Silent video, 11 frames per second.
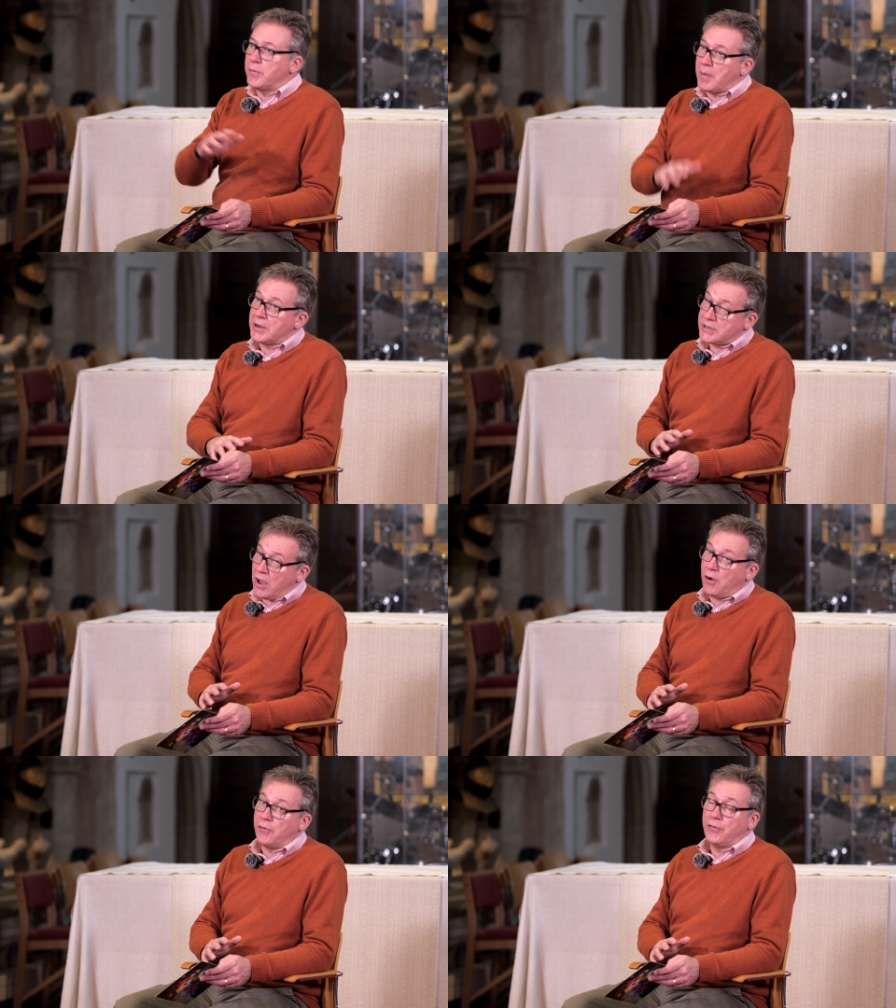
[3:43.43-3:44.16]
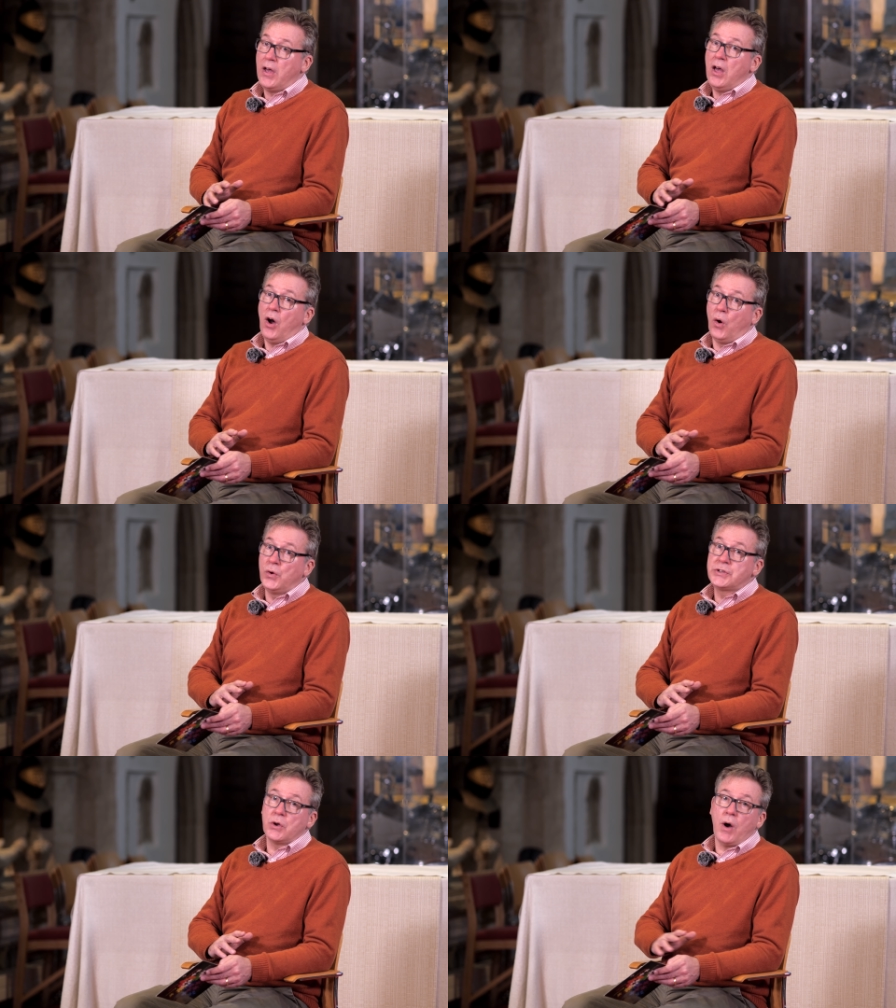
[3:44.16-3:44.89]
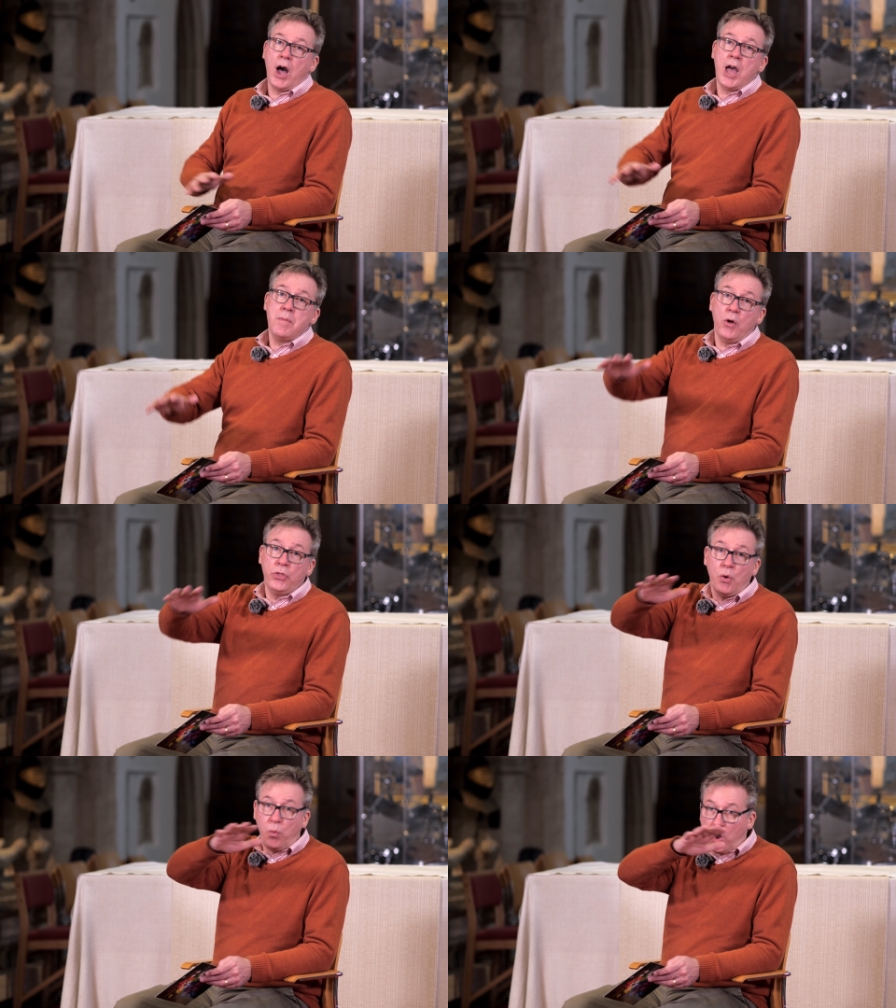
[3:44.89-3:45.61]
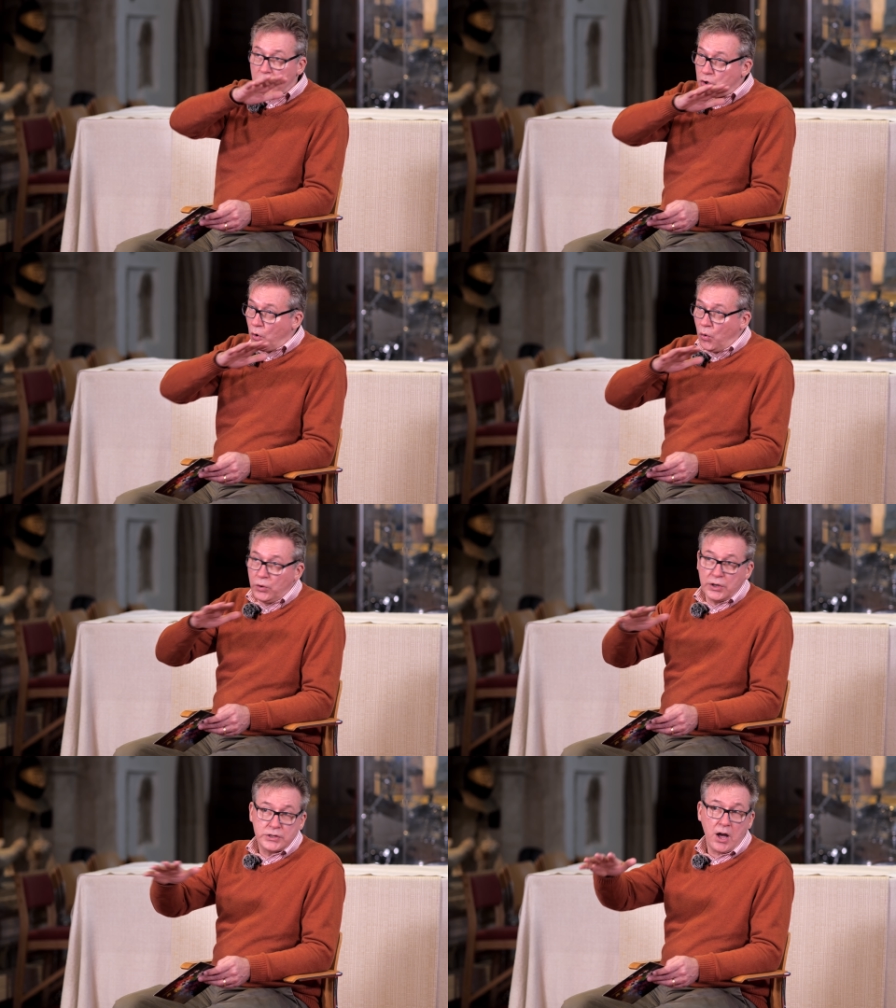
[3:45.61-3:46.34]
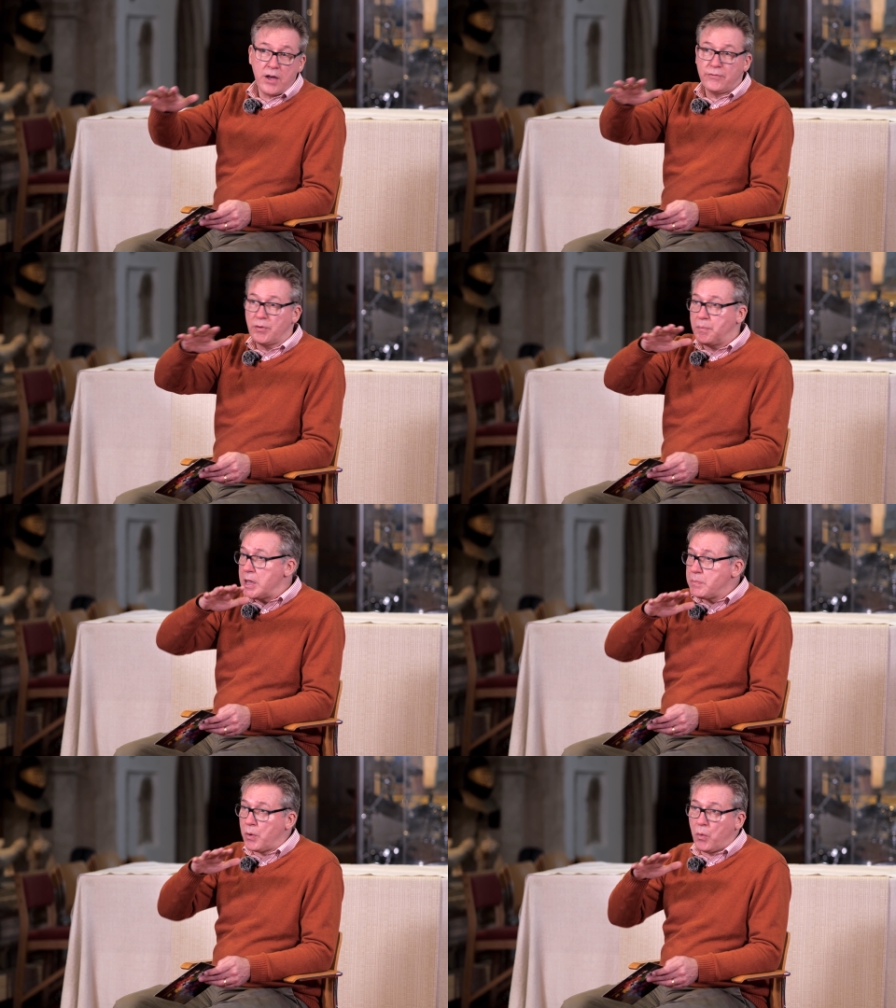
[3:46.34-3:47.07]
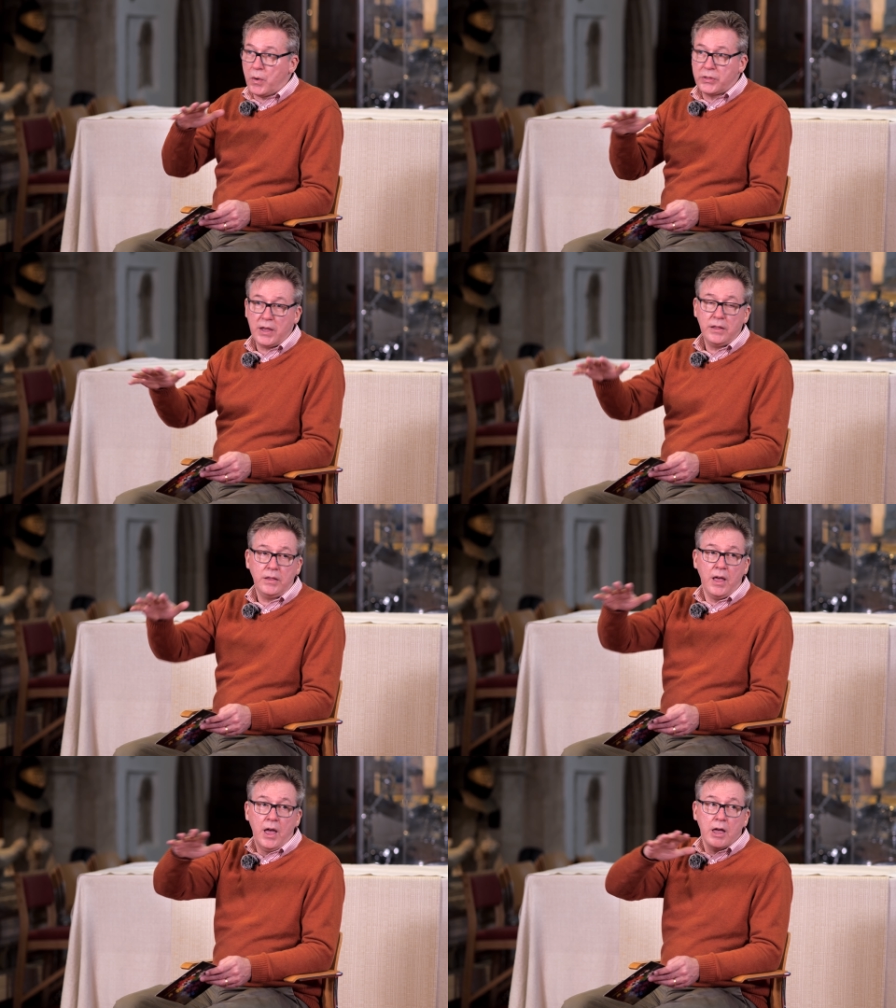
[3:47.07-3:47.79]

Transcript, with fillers: for myself, also, I'm on the watch all the time for people within